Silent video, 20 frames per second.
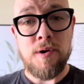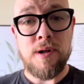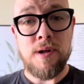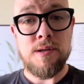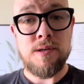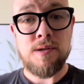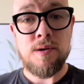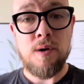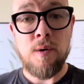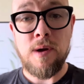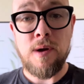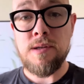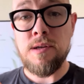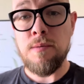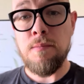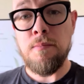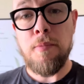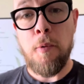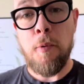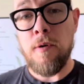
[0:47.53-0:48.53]
And so it's
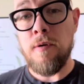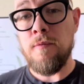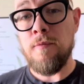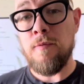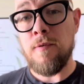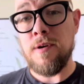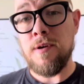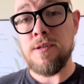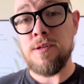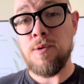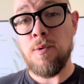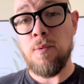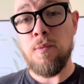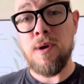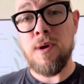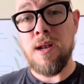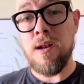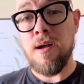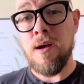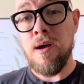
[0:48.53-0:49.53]
important for us to
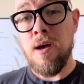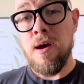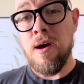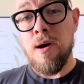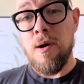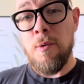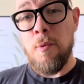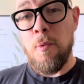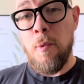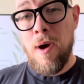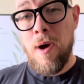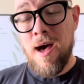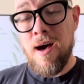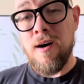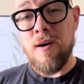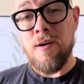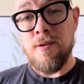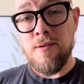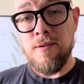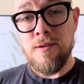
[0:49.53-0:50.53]
read
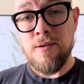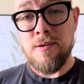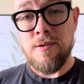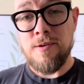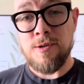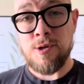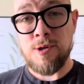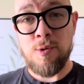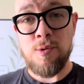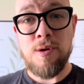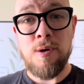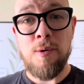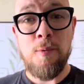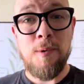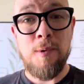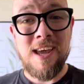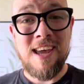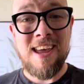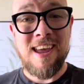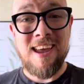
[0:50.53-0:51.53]
well so that
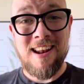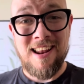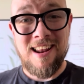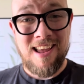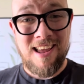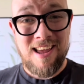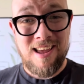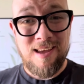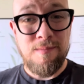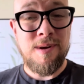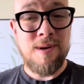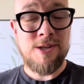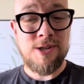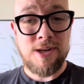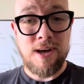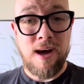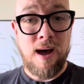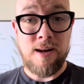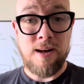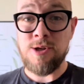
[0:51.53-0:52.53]
we can image
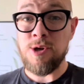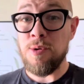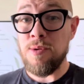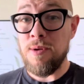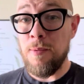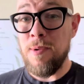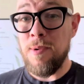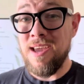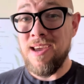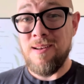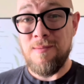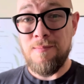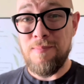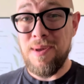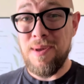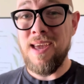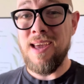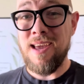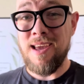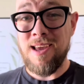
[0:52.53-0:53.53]
God, so that we can
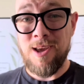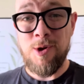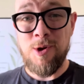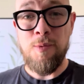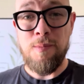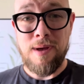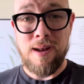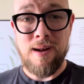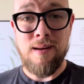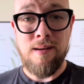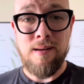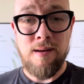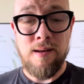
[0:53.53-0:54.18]
be human.